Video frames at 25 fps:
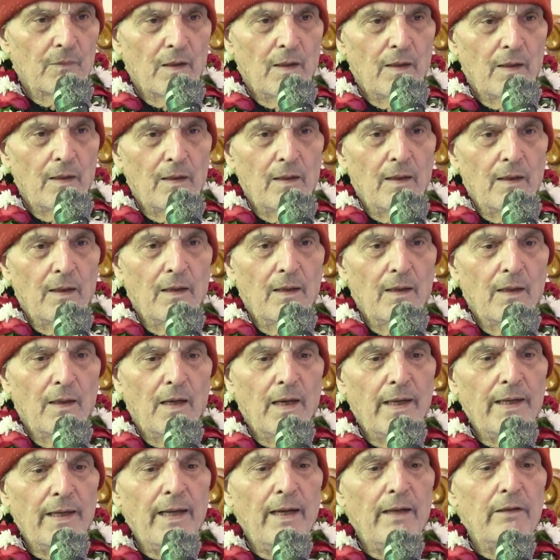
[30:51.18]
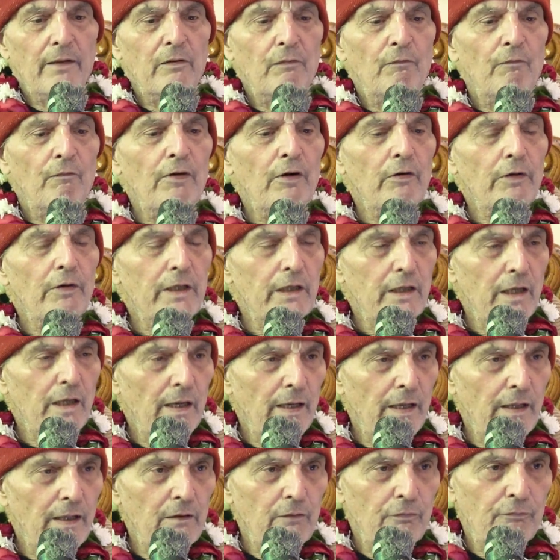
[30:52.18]
Uh, I had very
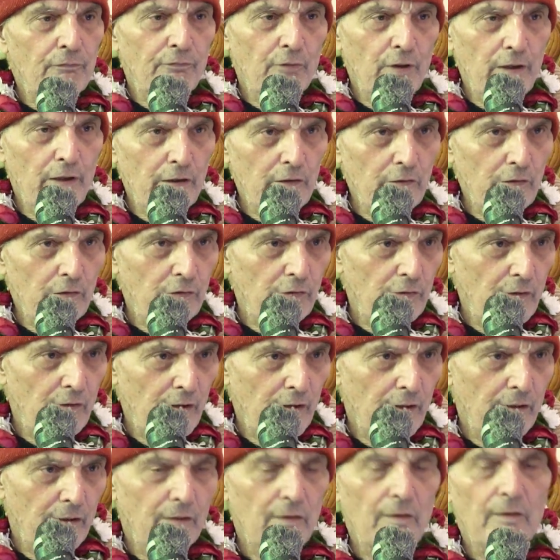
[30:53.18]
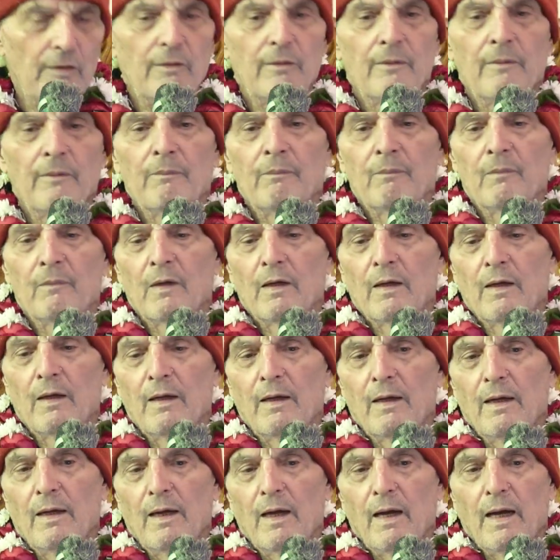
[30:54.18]
kind friends there.
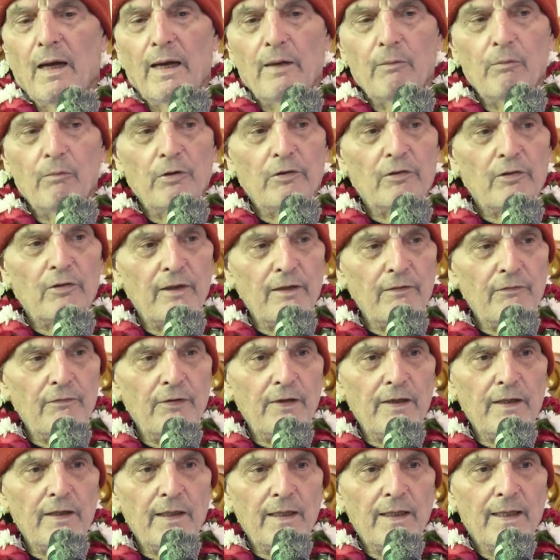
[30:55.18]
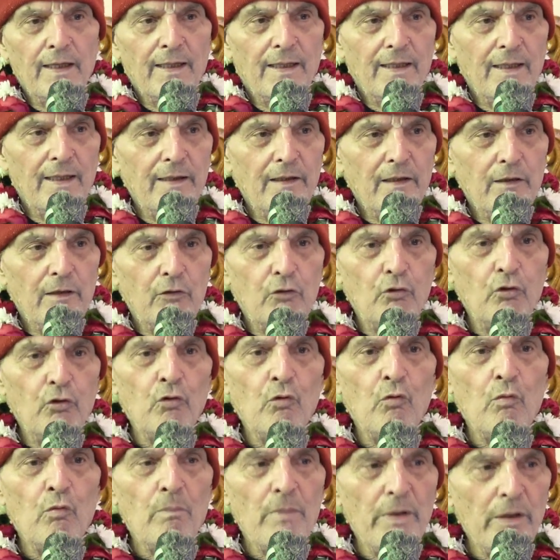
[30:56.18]
I was living in a
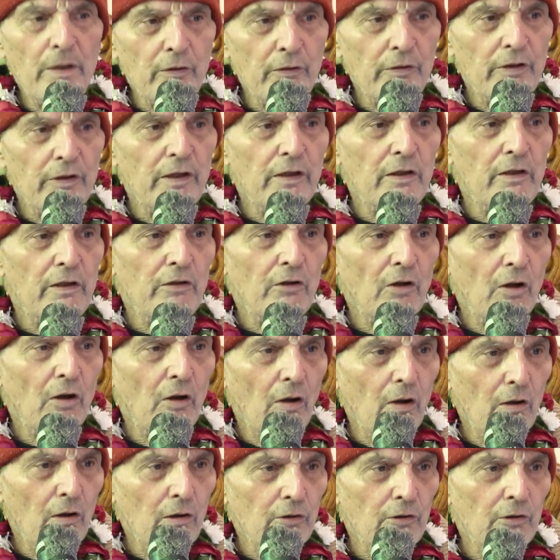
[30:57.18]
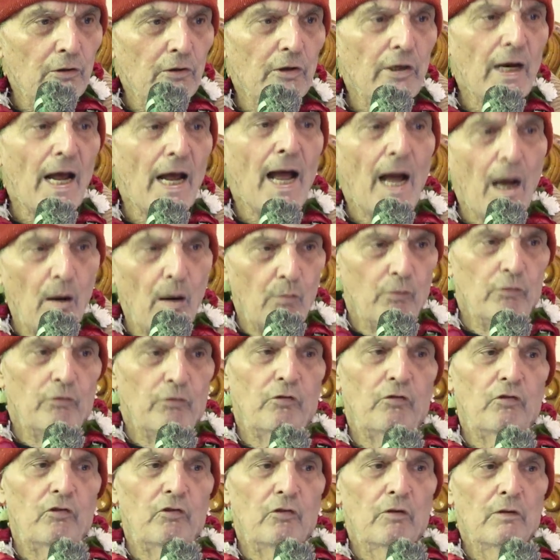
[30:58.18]
$2 million
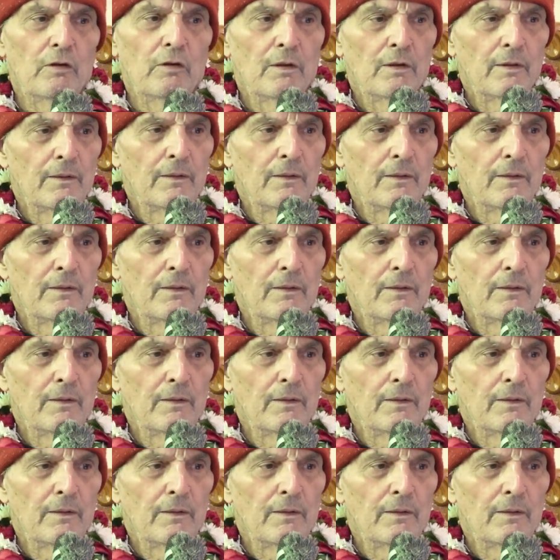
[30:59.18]
house.